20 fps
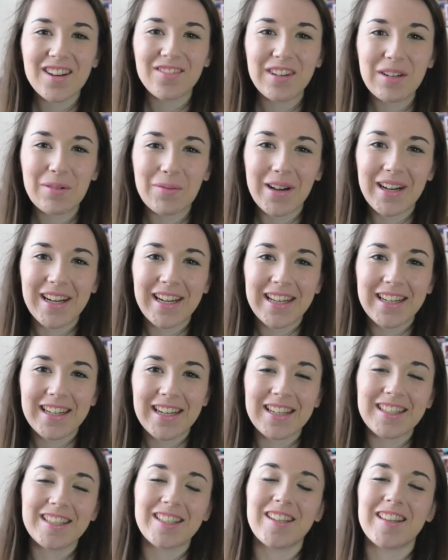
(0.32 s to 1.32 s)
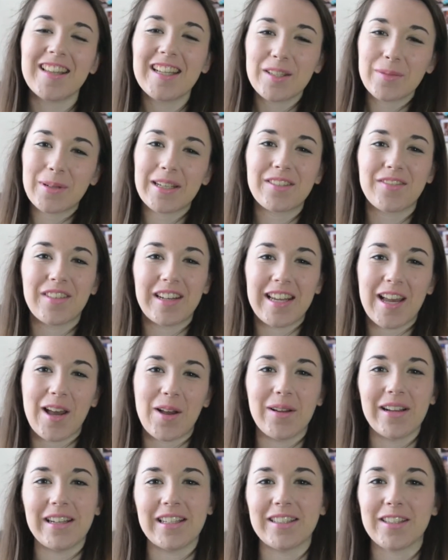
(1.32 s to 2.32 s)
everyone! So this week's video
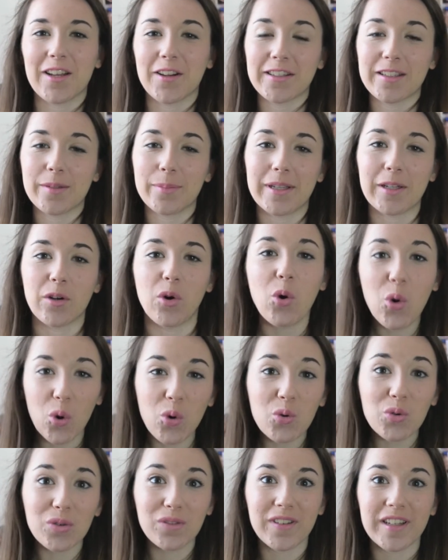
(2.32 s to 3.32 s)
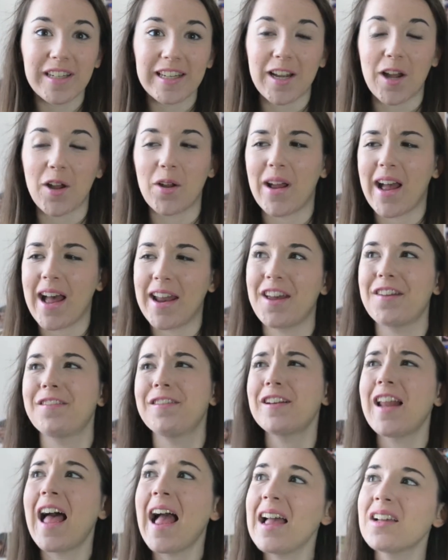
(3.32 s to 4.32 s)
is going to be a haul video, and I
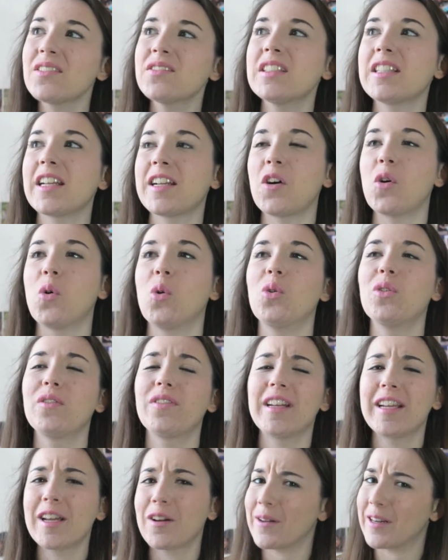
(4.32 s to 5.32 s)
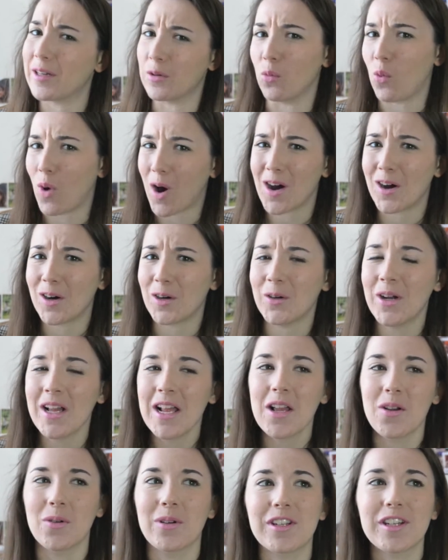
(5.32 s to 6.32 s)
feel like I haven't done a haul video in a while,
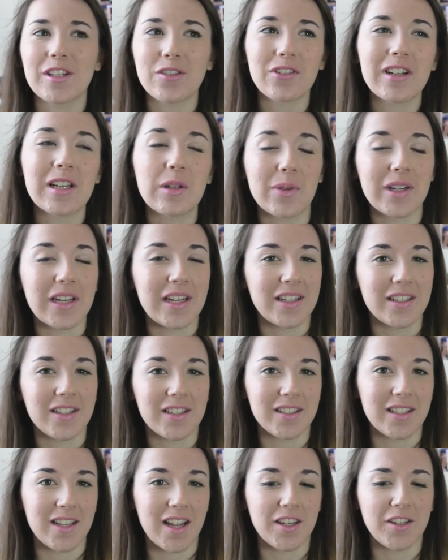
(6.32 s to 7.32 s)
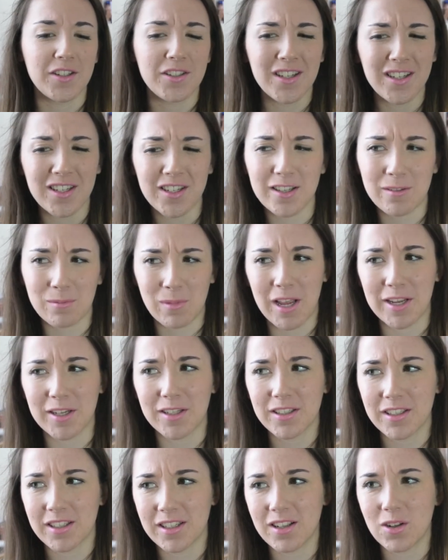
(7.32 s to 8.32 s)
which is really weird because I used to do them
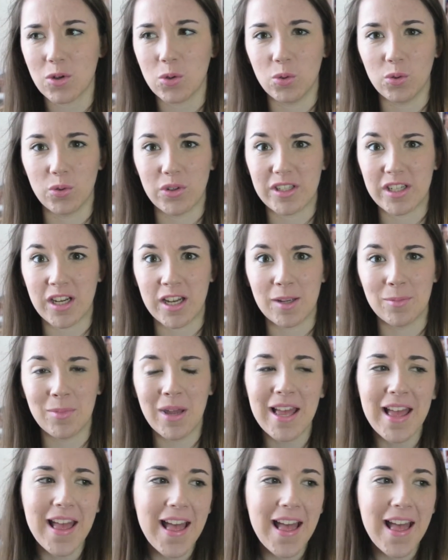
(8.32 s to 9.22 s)
like all the time.